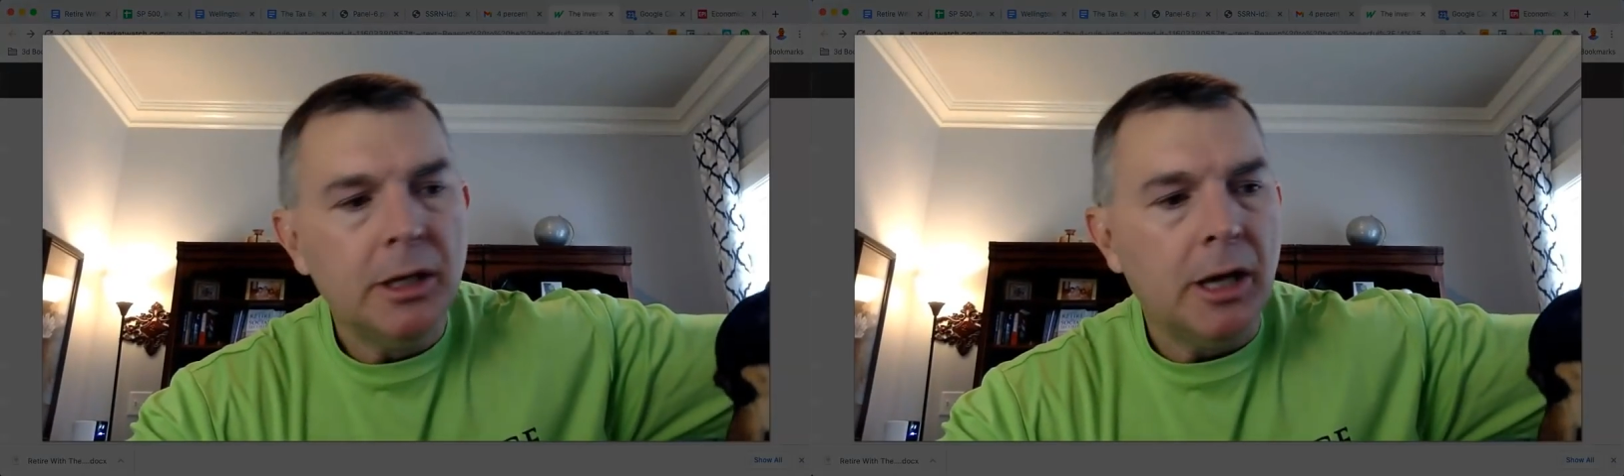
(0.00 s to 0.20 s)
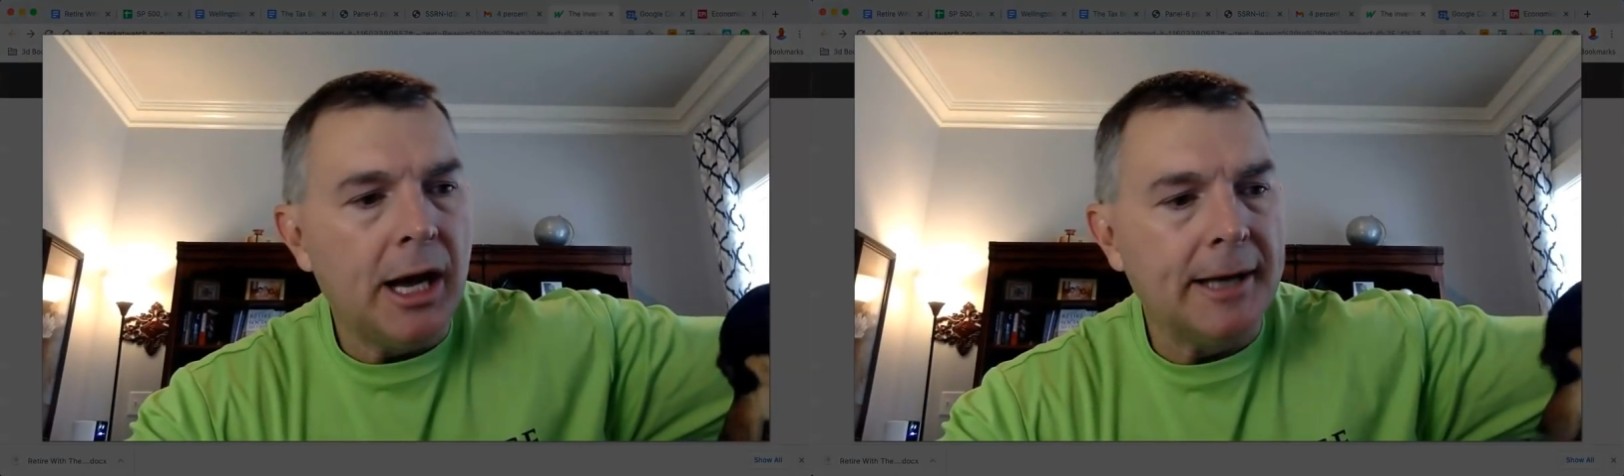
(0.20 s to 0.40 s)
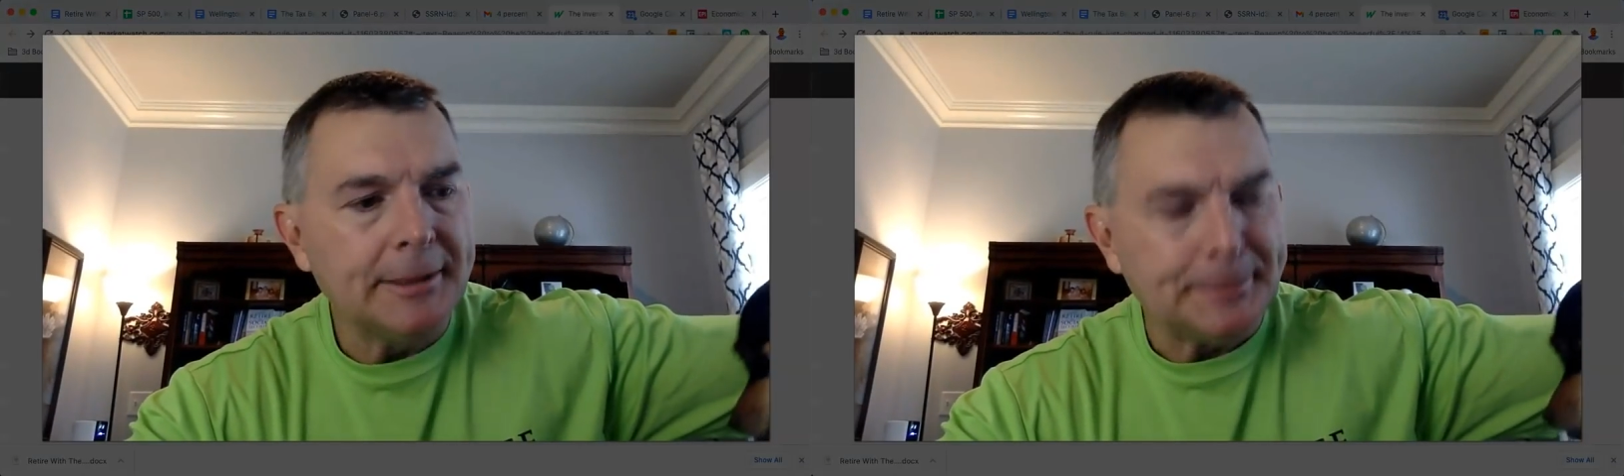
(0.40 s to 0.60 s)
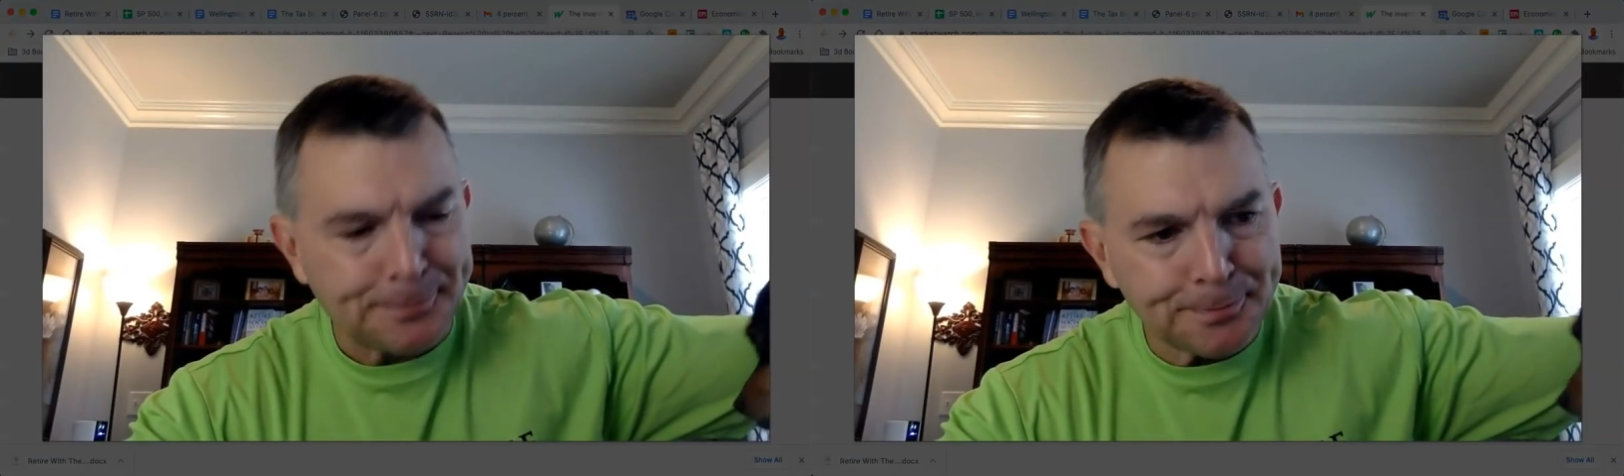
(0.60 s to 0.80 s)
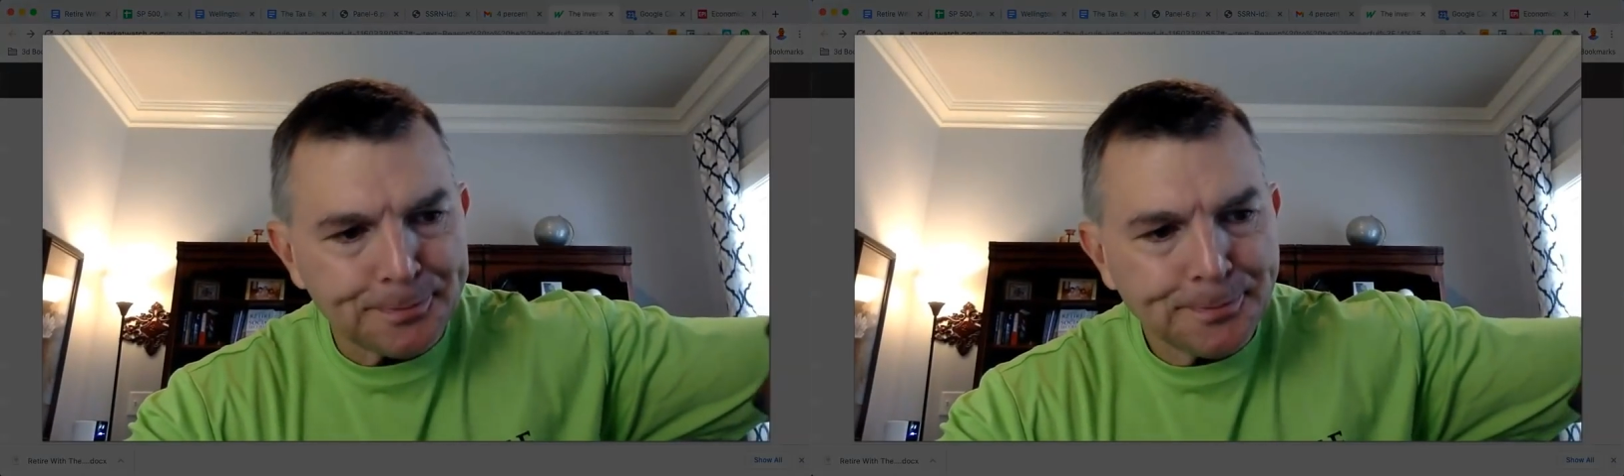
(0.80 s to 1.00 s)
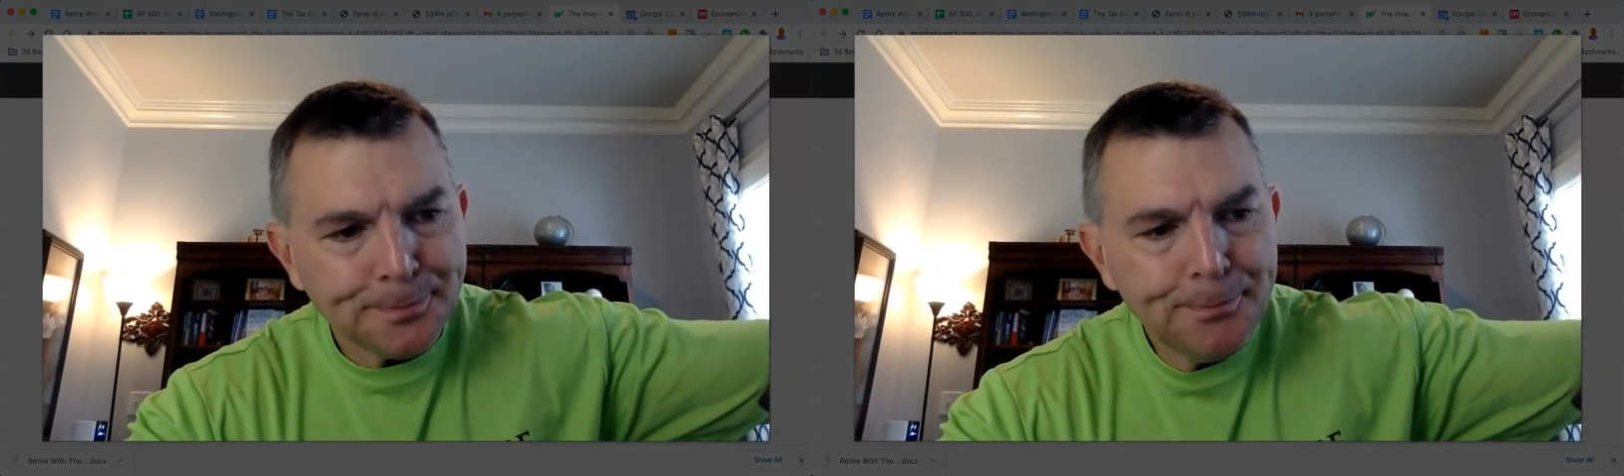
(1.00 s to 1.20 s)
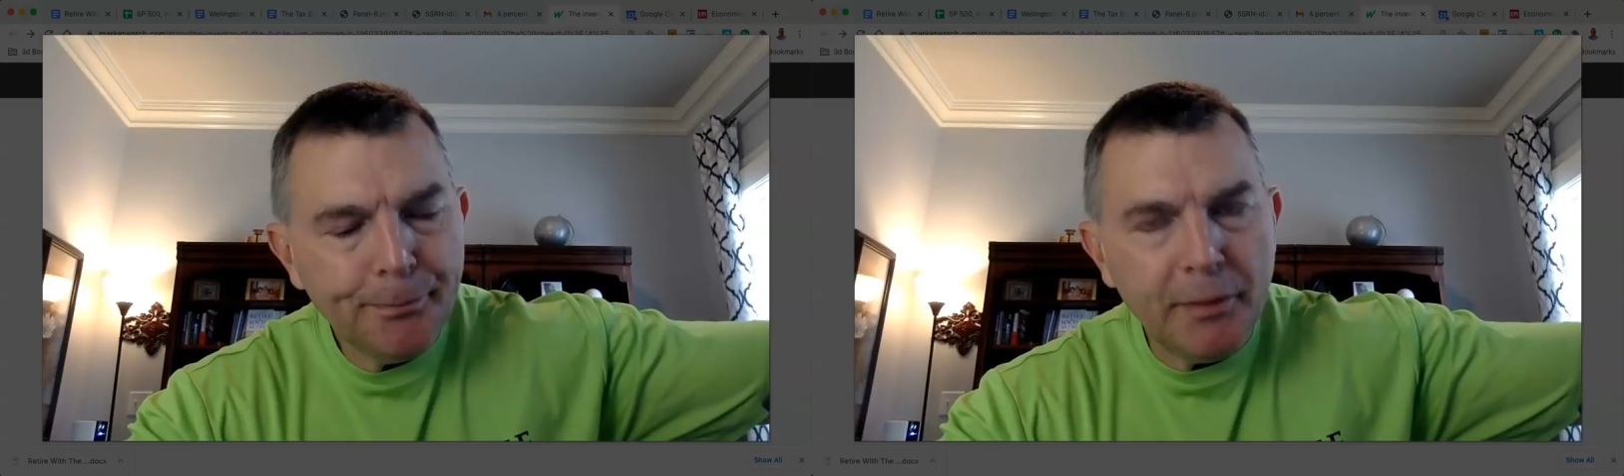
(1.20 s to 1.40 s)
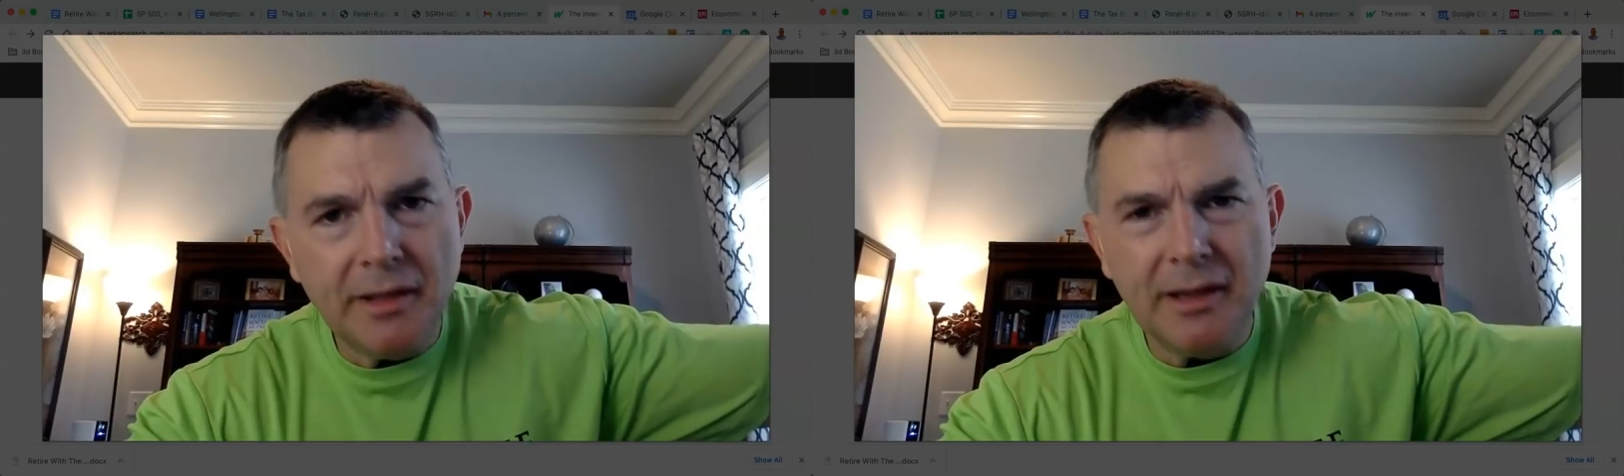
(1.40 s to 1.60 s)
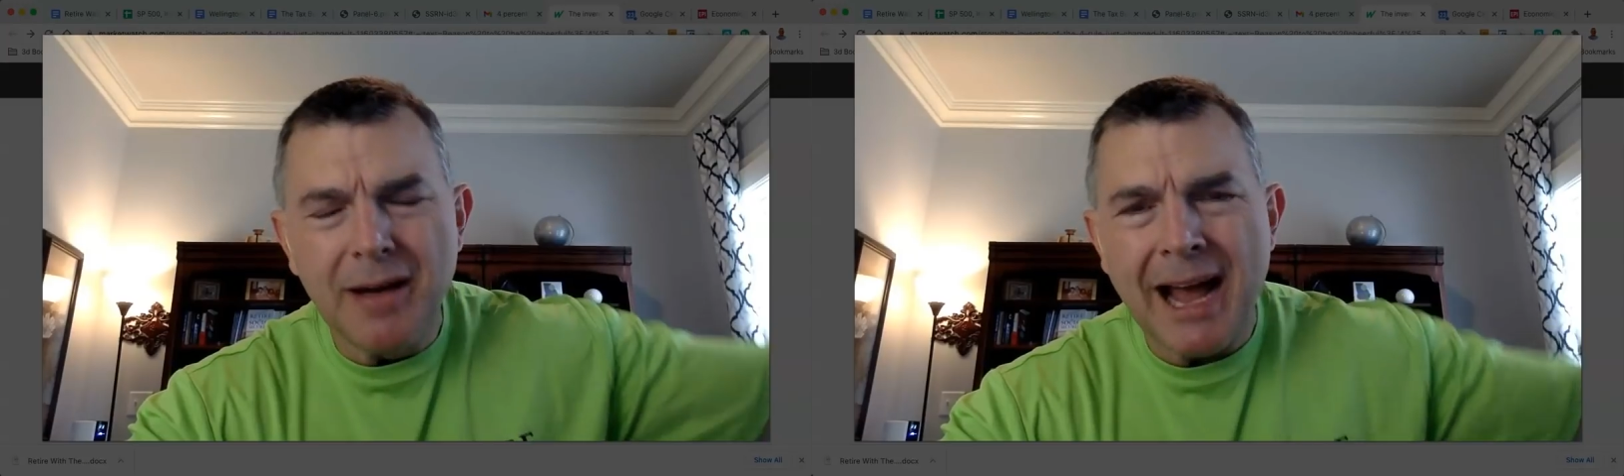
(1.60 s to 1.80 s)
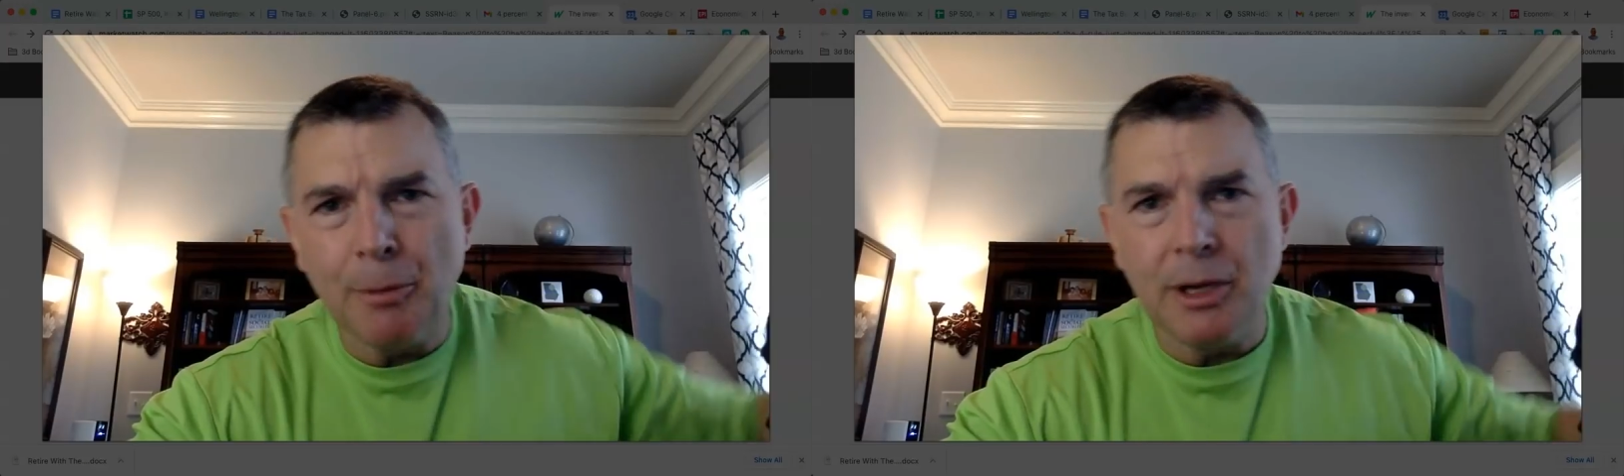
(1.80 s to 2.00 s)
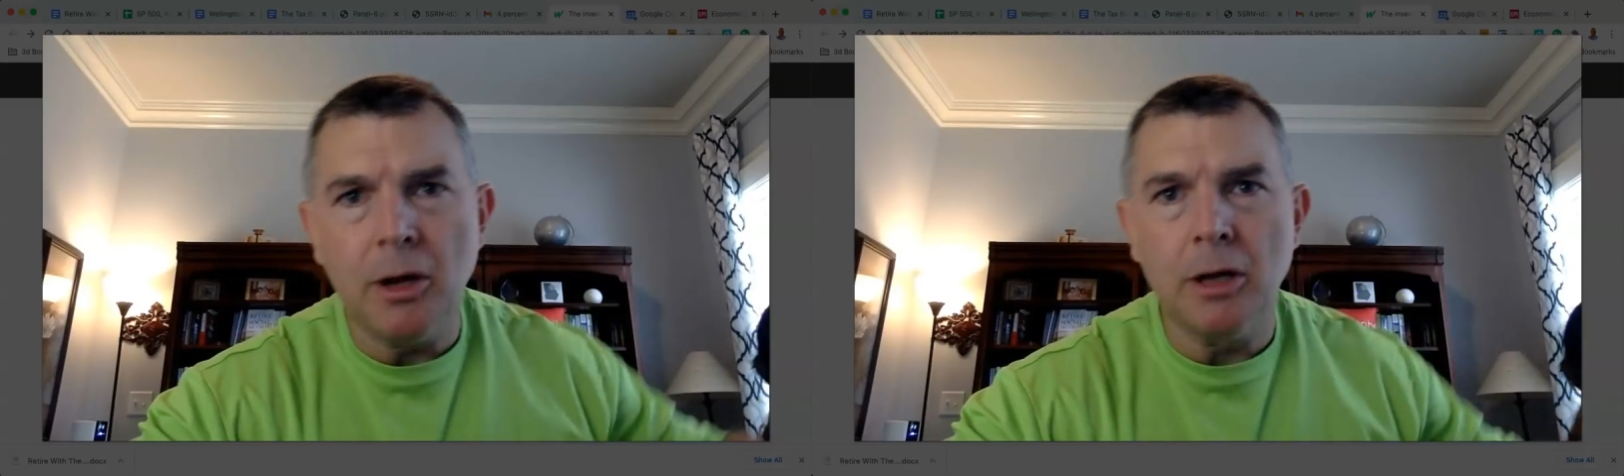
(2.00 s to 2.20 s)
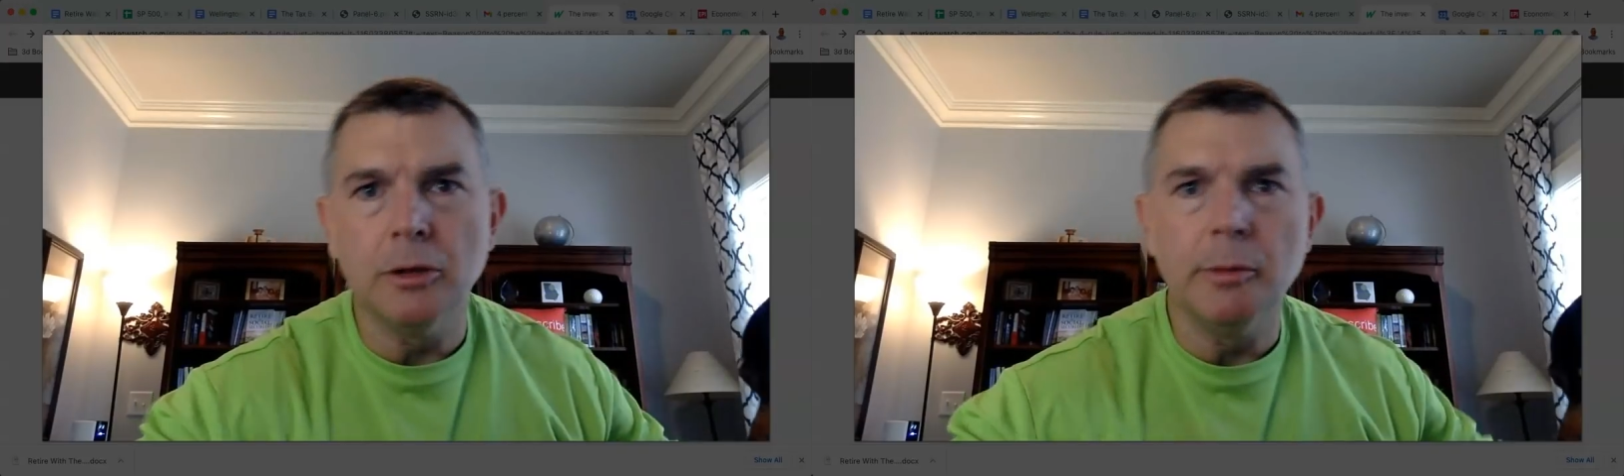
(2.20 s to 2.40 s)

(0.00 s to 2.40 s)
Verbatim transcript: Uh, they elaborated on a little